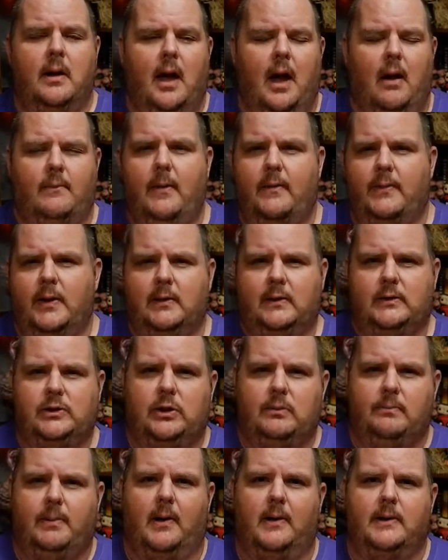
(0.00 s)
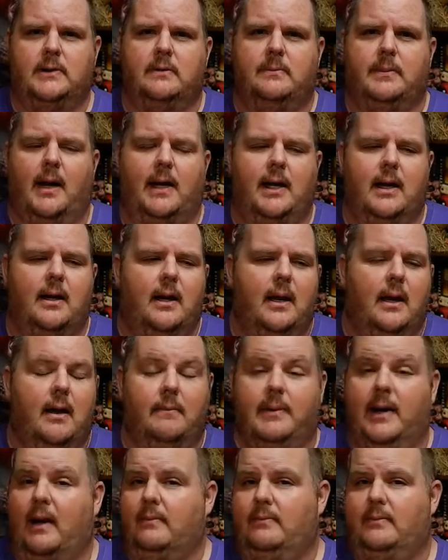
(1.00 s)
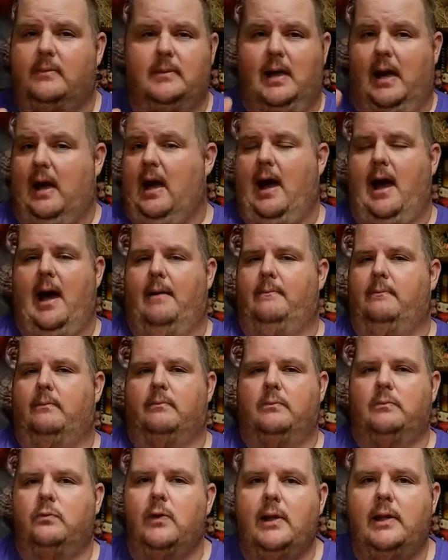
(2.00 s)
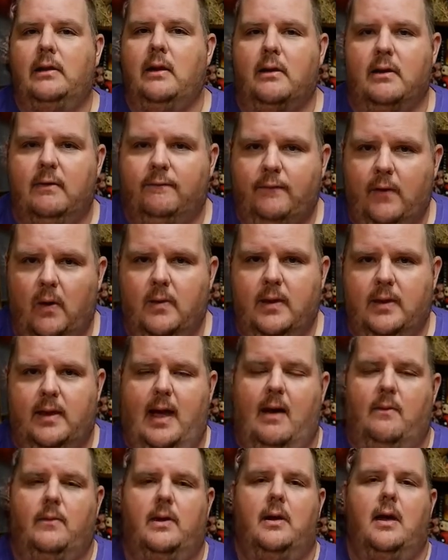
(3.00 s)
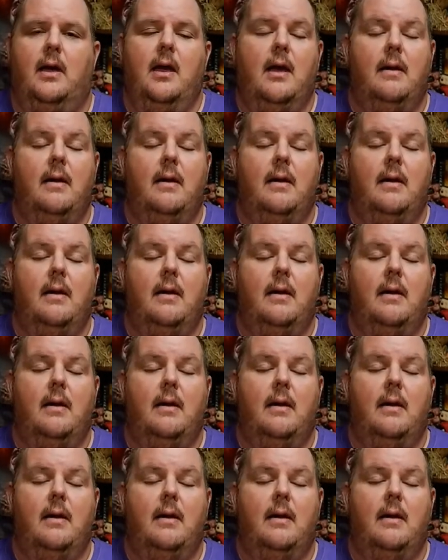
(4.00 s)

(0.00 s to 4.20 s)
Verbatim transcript: I remember those two parts about it, but I'm I'm really looking forward to that one.